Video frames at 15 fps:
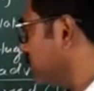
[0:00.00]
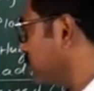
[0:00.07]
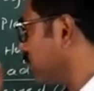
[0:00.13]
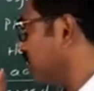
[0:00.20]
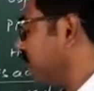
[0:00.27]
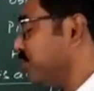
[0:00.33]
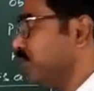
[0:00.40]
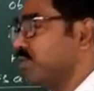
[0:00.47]

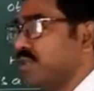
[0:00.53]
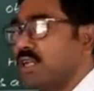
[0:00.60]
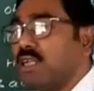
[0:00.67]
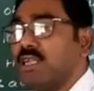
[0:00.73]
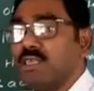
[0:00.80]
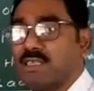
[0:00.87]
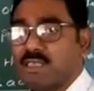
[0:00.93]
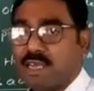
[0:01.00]
Computer
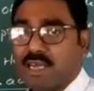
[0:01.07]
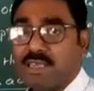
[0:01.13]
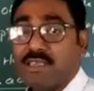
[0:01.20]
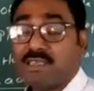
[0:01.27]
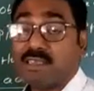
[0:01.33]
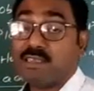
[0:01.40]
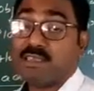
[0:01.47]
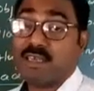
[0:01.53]

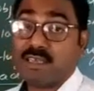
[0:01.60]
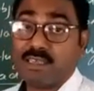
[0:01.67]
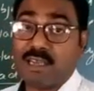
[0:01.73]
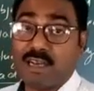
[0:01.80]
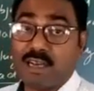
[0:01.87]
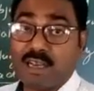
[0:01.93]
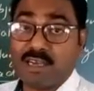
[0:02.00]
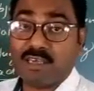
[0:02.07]
Science,
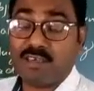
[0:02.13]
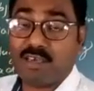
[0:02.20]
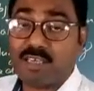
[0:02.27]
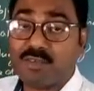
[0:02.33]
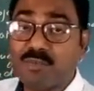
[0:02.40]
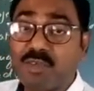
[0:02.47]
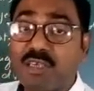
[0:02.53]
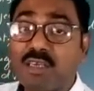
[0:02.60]
Netherlands. It has
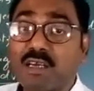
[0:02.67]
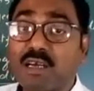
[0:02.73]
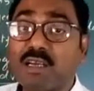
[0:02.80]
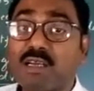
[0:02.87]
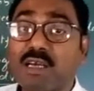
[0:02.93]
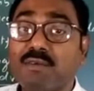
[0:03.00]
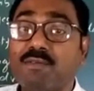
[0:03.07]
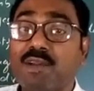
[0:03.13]
been
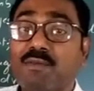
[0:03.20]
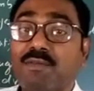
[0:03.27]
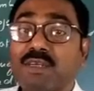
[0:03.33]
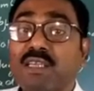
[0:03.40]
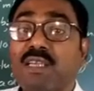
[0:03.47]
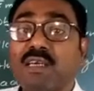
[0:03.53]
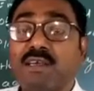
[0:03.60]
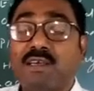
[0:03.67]
developed
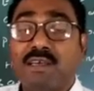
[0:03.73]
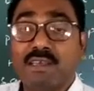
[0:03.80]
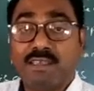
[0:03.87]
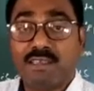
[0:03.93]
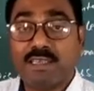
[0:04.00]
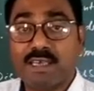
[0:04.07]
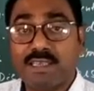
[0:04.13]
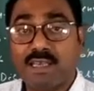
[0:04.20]
in
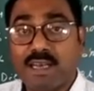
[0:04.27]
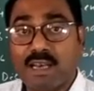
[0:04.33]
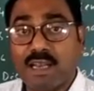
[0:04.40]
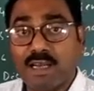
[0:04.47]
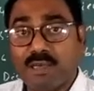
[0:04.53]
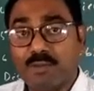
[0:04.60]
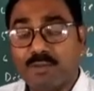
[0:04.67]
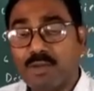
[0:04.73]

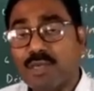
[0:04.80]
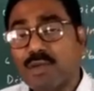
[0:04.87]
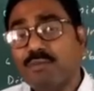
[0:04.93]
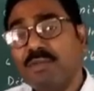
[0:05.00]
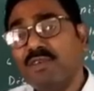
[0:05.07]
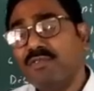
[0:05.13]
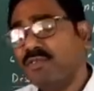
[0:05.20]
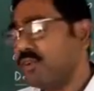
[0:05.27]
Netherlands. Okay,
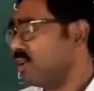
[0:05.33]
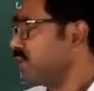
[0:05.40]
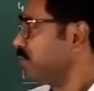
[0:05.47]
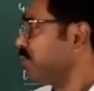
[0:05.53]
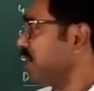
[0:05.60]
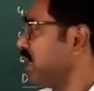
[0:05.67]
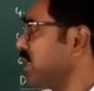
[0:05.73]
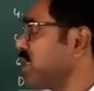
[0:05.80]
before the
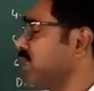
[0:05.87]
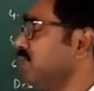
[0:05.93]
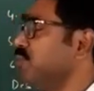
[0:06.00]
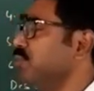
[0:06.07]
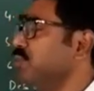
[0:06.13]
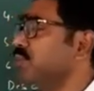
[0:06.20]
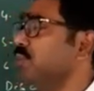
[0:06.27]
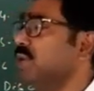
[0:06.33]
Python
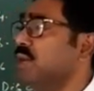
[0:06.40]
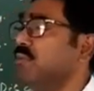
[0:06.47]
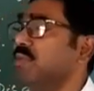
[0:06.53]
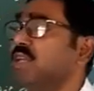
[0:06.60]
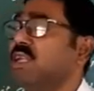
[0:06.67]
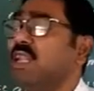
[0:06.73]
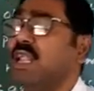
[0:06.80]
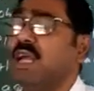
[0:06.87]

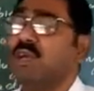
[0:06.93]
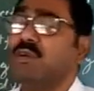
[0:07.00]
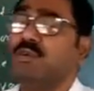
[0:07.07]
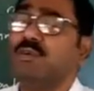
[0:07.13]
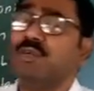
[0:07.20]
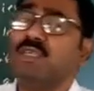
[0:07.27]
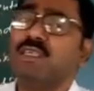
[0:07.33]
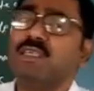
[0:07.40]
programming
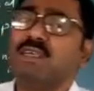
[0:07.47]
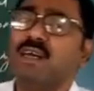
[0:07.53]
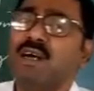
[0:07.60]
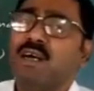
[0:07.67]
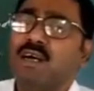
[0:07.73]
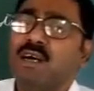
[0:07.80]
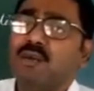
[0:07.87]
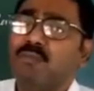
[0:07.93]
language,
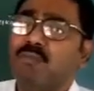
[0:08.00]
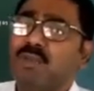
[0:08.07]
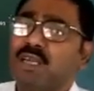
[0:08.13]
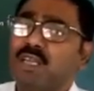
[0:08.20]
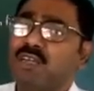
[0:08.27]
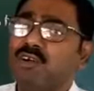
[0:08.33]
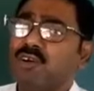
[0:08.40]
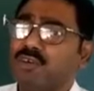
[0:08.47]

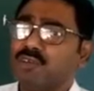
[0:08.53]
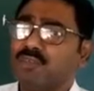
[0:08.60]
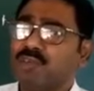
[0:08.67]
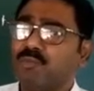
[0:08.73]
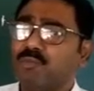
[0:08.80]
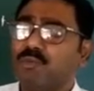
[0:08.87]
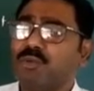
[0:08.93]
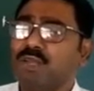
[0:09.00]
many other
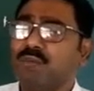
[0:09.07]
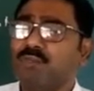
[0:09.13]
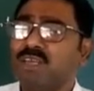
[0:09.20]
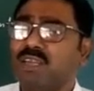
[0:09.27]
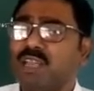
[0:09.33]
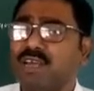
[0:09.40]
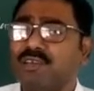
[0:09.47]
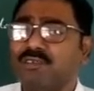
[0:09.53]
programming
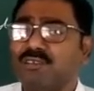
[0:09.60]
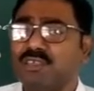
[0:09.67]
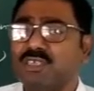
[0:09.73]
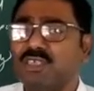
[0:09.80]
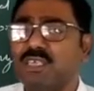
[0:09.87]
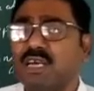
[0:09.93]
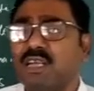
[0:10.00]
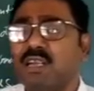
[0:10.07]

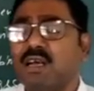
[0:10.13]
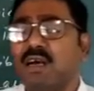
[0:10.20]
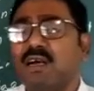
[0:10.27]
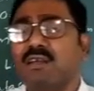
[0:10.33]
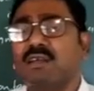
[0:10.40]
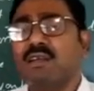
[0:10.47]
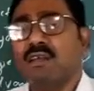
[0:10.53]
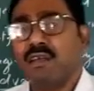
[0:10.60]
languages
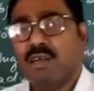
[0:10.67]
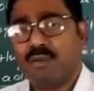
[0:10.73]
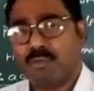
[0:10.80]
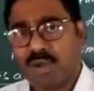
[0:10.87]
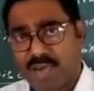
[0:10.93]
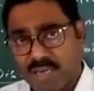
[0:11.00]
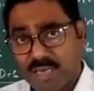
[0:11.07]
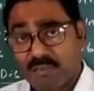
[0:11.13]
are
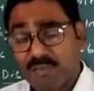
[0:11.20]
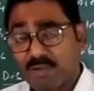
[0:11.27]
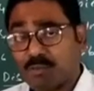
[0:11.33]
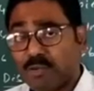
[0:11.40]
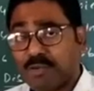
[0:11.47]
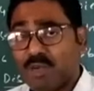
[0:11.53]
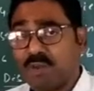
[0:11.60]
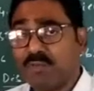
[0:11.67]
high-level
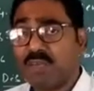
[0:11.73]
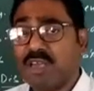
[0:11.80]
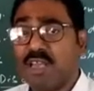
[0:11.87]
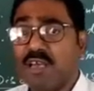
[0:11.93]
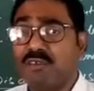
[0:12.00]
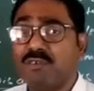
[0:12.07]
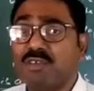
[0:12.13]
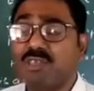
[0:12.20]
programming
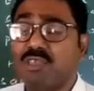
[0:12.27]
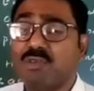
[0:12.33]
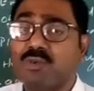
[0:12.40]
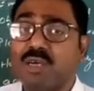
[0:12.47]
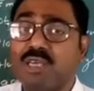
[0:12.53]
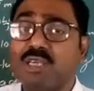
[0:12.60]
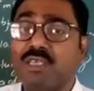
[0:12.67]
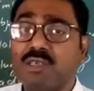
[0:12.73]
languages
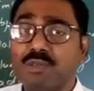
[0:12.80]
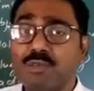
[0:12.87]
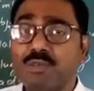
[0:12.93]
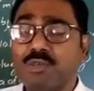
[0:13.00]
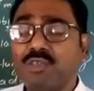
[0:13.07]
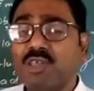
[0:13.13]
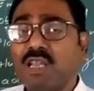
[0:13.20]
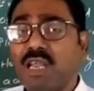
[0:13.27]
were
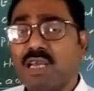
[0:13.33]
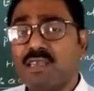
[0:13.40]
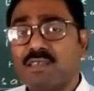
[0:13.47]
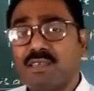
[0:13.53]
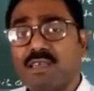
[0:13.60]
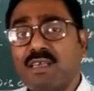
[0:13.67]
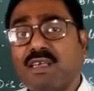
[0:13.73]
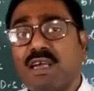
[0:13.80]
used like
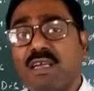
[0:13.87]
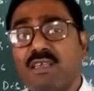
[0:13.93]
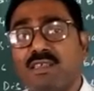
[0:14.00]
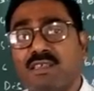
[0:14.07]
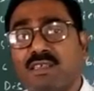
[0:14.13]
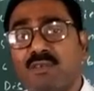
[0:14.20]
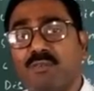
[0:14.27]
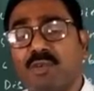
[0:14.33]
C and
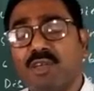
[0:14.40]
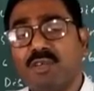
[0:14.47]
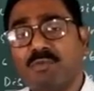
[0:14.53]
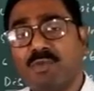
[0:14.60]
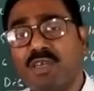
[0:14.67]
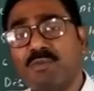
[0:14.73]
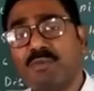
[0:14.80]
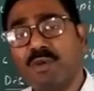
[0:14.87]
C++
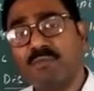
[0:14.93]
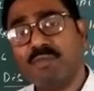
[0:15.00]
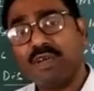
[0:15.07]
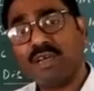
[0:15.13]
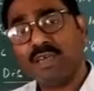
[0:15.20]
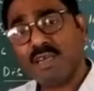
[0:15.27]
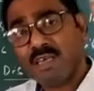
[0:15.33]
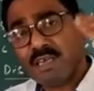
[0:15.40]
from
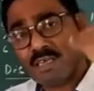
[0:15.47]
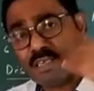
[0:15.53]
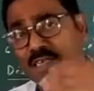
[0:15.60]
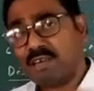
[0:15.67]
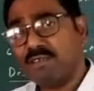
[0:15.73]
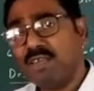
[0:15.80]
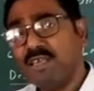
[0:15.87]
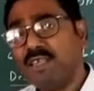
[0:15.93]
the
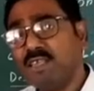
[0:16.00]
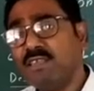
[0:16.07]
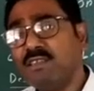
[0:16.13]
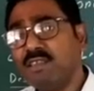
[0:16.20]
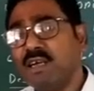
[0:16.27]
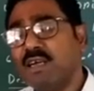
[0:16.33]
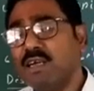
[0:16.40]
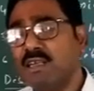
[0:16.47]

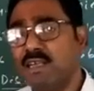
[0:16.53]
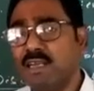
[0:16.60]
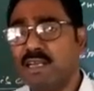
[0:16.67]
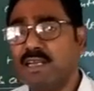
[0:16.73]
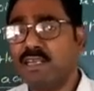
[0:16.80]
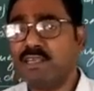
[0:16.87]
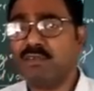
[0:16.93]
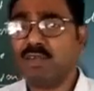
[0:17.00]
17th
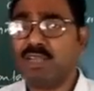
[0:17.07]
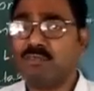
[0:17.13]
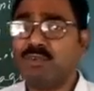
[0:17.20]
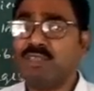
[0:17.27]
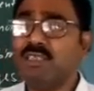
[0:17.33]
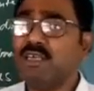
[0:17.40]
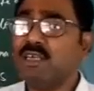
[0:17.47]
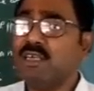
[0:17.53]
decade it has
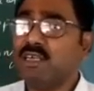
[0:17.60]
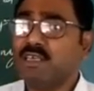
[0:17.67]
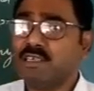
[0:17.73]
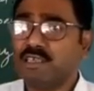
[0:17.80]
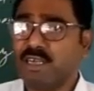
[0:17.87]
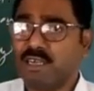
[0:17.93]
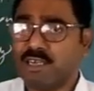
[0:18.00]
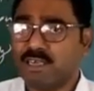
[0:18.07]
been
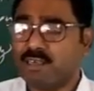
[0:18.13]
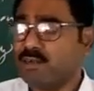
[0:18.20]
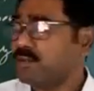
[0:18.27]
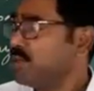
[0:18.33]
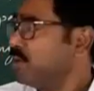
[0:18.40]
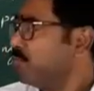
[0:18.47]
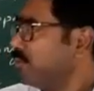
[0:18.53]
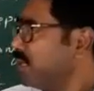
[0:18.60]
started.
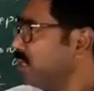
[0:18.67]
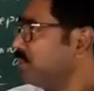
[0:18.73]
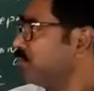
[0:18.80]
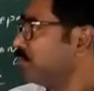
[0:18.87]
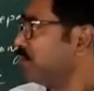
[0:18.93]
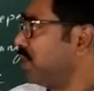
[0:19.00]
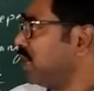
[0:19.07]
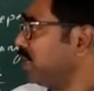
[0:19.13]

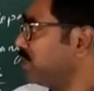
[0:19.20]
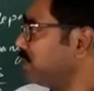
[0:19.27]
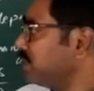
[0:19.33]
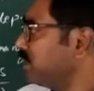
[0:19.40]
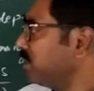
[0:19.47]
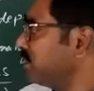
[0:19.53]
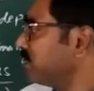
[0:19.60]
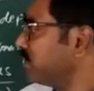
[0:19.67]
But
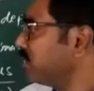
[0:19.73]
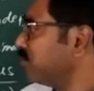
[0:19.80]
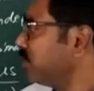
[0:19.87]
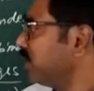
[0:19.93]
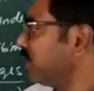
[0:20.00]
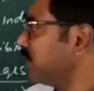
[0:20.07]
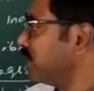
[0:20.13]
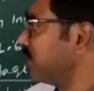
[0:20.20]
Python is
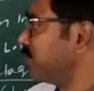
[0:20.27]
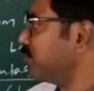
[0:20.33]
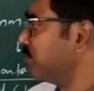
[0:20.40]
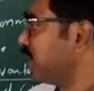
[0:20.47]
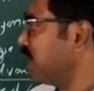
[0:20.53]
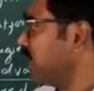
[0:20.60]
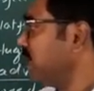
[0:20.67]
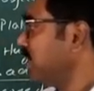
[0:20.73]
invented
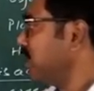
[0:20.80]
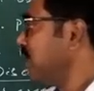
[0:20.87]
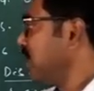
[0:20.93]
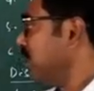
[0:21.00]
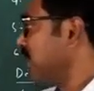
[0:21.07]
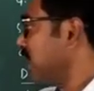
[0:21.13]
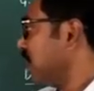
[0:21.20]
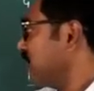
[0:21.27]
by
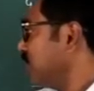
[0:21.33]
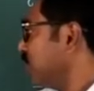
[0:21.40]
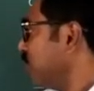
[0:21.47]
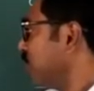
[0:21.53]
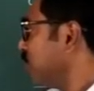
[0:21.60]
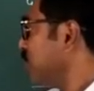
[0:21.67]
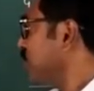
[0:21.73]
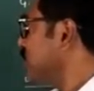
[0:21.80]

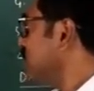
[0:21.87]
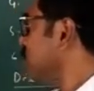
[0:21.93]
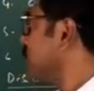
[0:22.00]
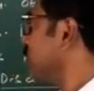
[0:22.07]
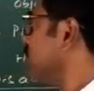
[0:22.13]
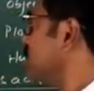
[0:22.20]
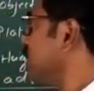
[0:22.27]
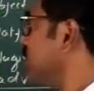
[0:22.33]
Guido von
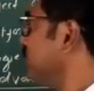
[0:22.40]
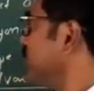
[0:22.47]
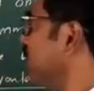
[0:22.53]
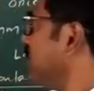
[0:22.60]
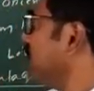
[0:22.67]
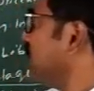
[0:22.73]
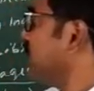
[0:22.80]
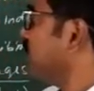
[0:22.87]
Rossum
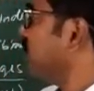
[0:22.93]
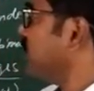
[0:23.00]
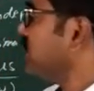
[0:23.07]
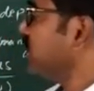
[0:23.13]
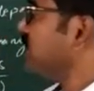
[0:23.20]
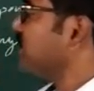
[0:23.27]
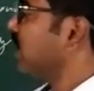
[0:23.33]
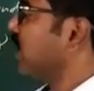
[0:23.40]
in
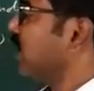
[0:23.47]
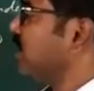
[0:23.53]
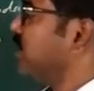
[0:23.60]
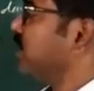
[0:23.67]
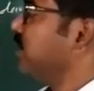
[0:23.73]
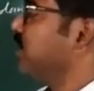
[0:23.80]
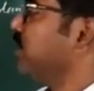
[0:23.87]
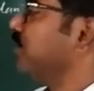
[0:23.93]

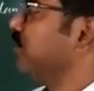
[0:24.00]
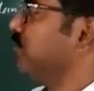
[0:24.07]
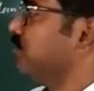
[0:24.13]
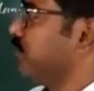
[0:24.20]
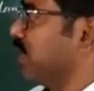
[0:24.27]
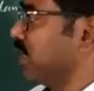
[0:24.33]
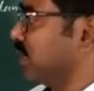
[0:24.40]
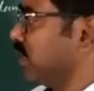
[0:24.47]

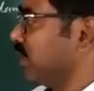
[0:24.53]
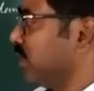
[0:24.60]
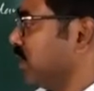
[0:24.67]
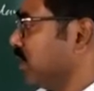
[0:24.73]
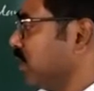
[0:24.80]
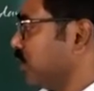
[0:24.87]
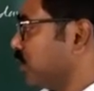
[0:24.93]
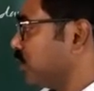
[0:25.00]
1991.
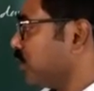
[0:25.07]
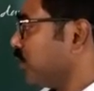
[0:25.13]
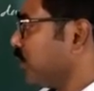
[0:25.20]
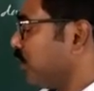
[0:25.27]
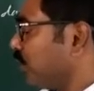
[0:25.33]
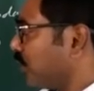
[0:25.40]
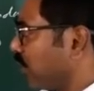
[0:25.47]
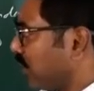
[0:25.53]

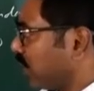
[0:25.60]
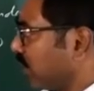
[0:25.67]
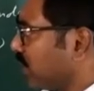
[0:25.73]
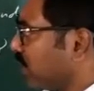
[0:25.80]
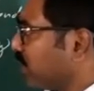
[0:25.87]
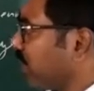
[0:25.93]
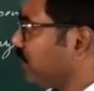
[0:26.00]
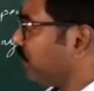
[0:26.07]
So what are
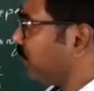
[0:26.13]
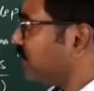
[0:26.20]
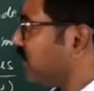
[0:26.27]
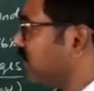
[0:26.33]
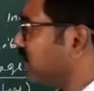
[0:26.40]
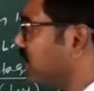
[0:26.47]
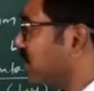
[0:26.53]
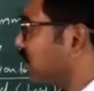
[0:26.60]
the
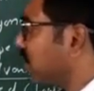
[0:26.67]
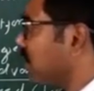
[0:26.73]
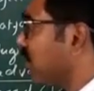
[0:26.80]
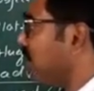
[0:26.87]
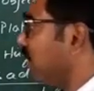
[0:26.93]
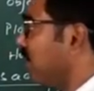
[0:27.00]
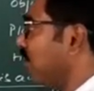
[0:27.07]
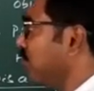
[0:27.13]
features
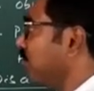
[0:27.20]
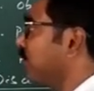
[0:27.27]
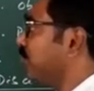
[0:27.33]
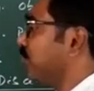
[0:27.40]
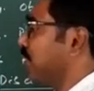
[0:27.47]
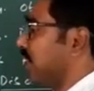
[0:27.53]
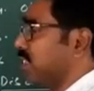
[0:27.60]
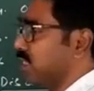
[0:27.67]
of
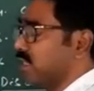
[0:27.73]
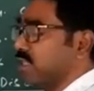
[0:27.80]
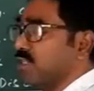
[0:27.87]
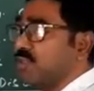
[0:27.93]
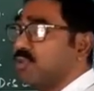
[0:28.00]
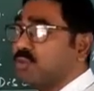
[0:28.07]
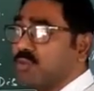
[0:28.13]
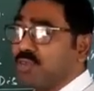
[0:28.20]

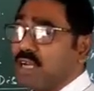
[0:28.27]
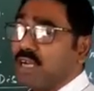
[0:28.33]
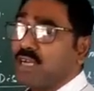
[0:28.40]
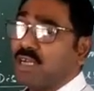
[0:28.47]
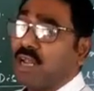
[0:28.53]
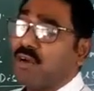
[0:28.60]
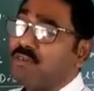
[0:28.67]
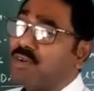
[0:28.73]
Python, so
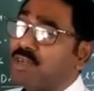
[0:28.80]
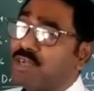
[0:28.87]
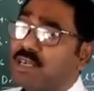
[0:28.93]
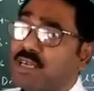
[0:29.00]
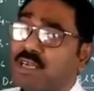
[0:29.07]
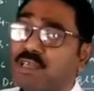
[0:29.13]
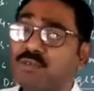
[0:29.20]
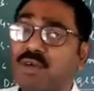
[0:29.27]
that
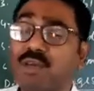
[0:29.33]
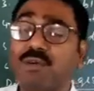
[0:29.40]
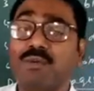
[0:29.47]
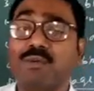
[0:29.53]
nowadays we are